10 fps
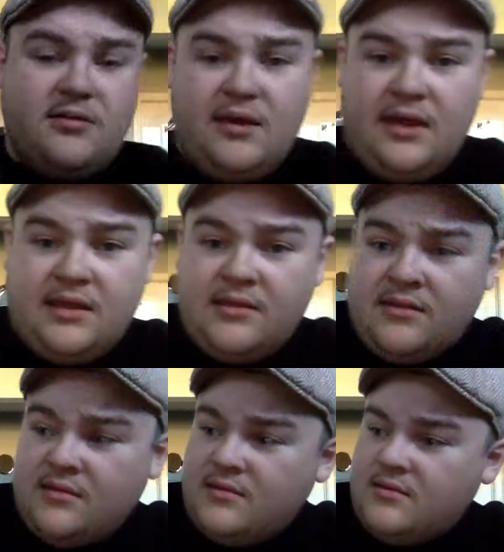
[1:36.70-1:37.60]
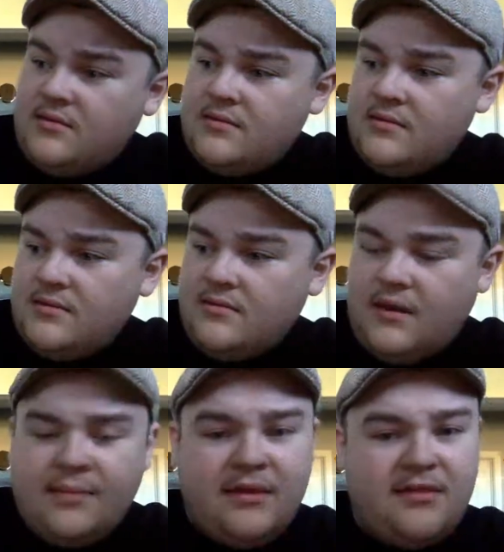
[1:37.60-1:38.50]
And
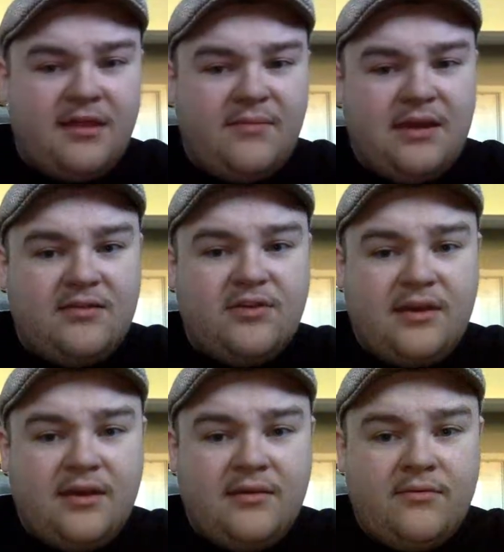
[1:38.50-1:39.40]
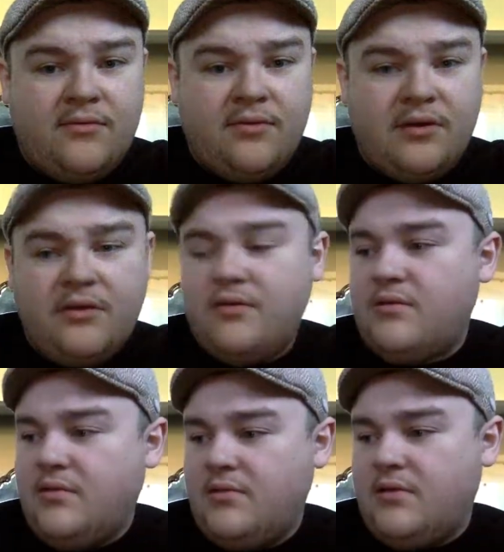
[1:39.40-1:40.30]
at least they made Chucky
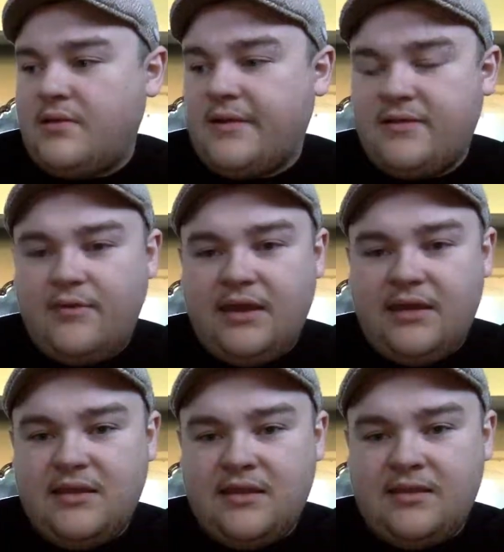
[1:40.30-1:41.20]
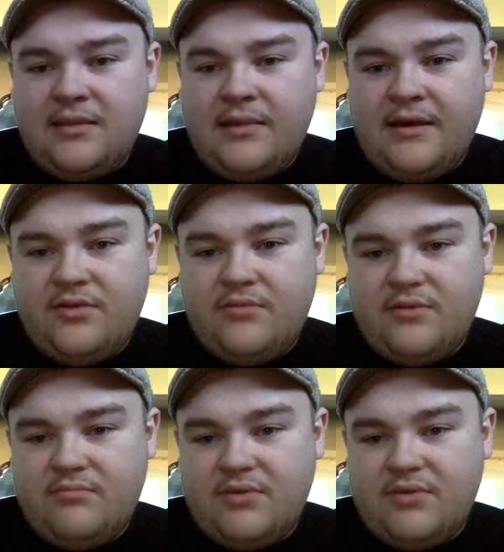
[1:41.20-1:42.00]
look like the way he did in the last one,